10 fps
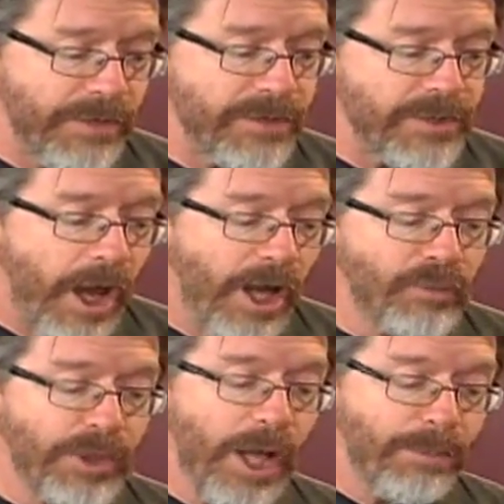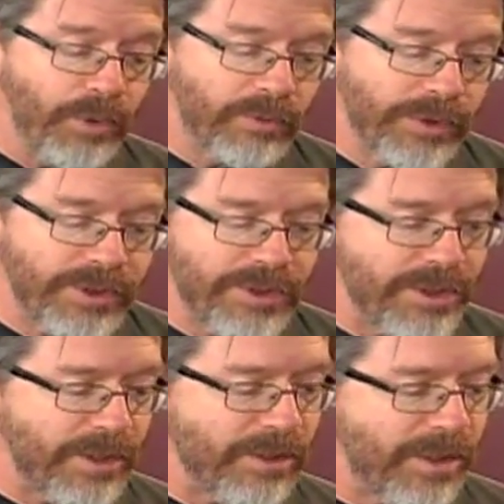There's Onward Upward, which is
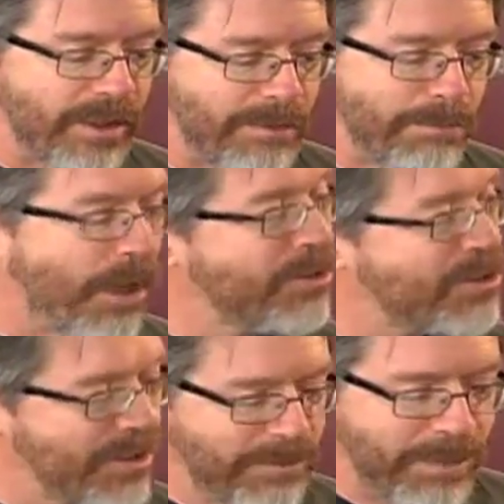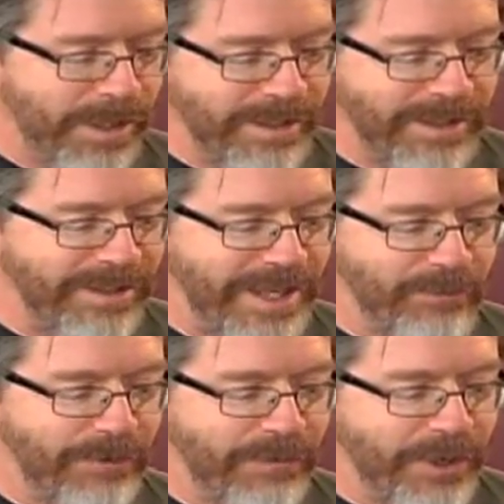a march by
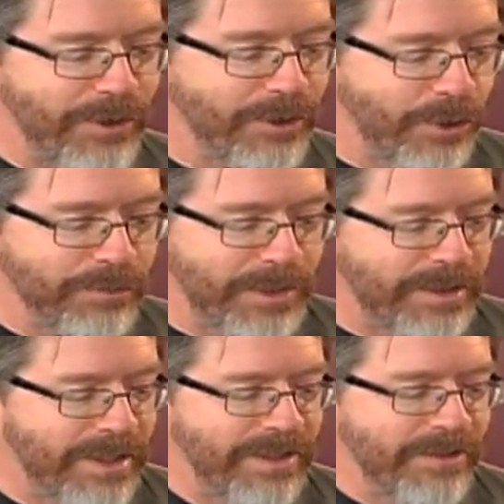Edward Franco Goldman.